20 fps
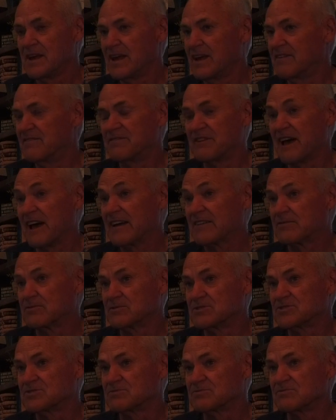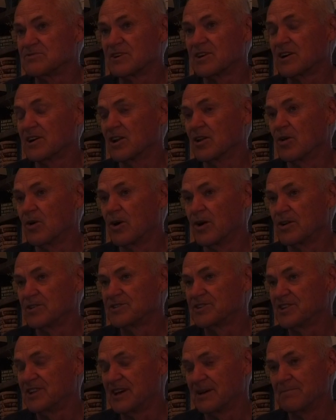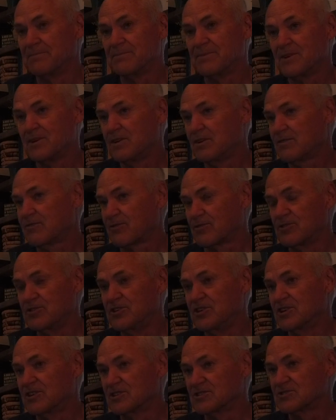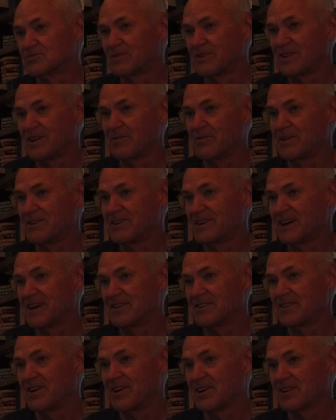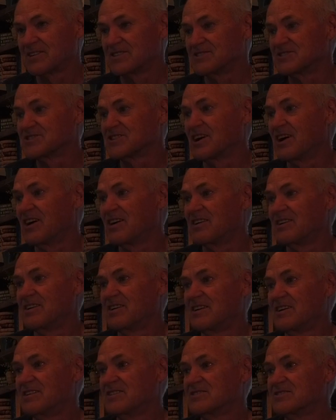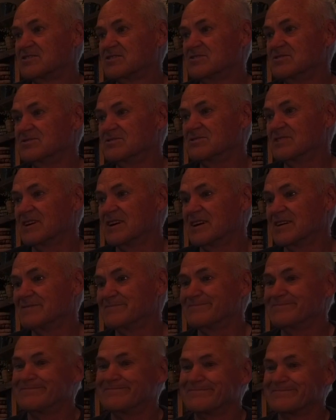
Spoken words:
in fact, was very loyal to them for years when they went down to Arkansas to,